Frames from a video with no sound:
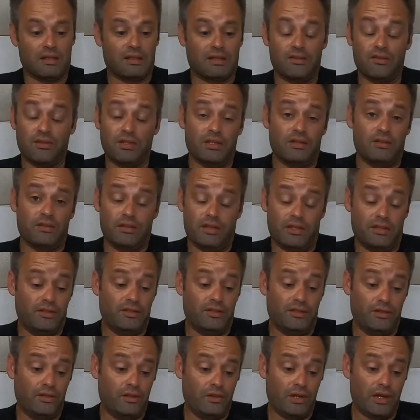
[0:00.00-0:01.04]
you get it,
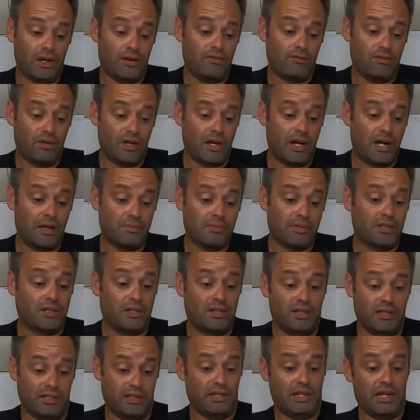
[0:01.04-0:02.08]
you only have one option,
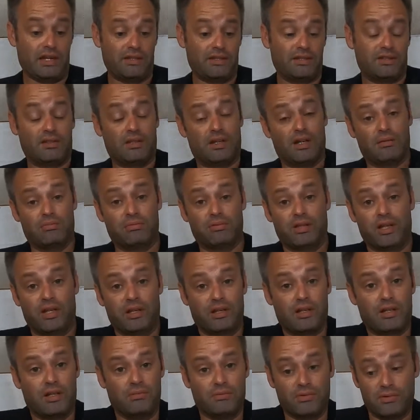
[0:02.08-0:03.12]
and that's the upper that
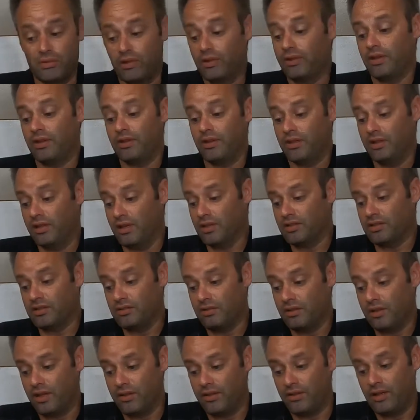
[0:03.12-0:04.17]
comes with it. No,
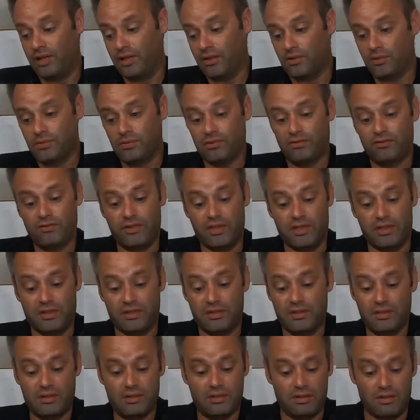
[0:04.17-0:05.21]
nothing else will fit.
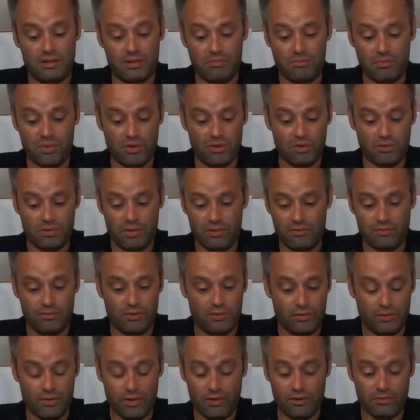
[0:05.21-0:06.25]
The bolt won't,
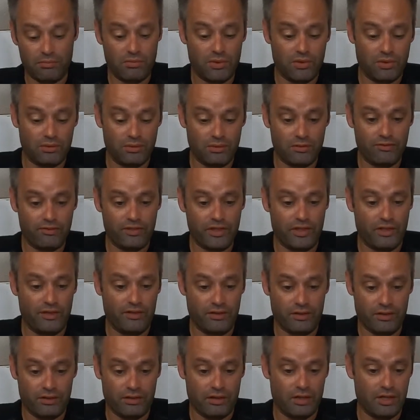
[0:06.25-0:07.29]
no other bolt will fit in
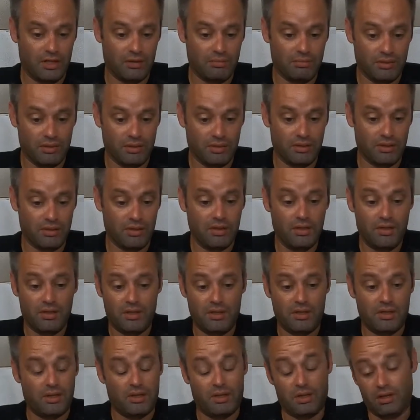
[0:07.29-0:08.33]
their upper
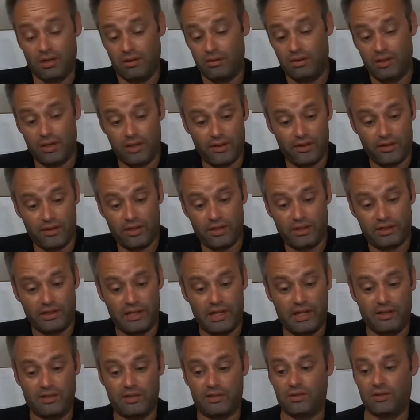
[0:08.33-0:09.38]
or nothing like
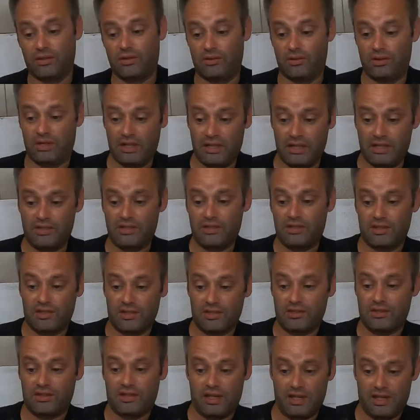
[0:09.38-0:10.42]
that. So it's
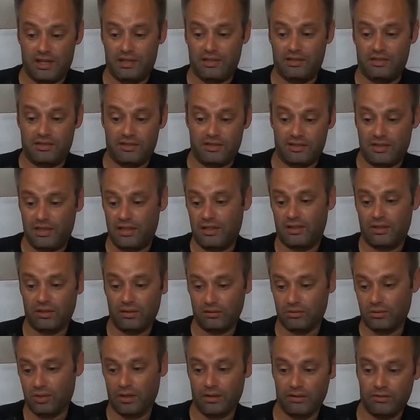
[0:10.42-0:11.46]
just a single
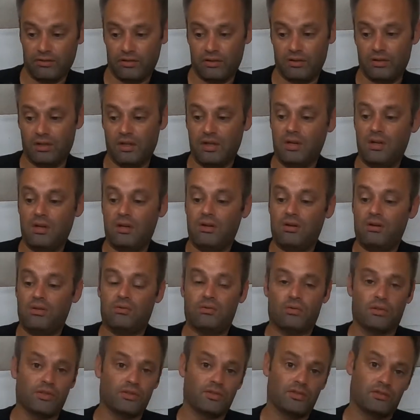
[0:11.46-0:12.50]
rifle.
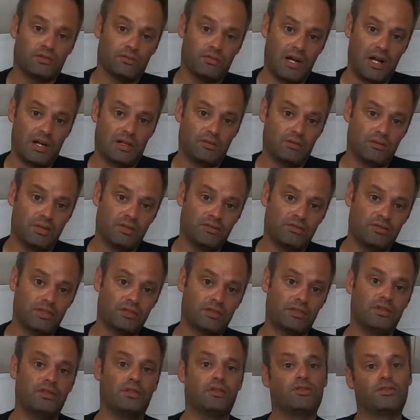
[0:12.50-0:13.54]
Whereas the Rock River,
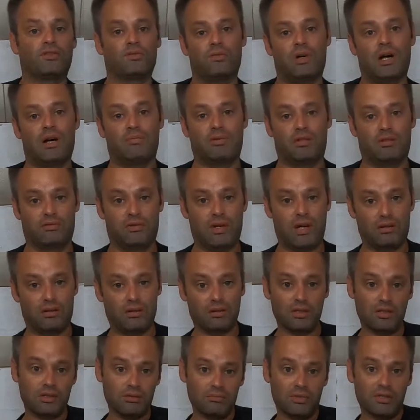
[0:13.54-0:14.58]
you can swap it around a
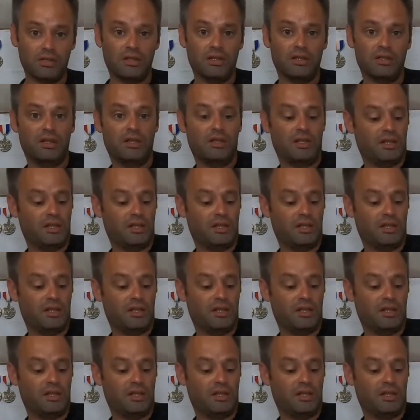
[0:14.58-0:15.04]
little bit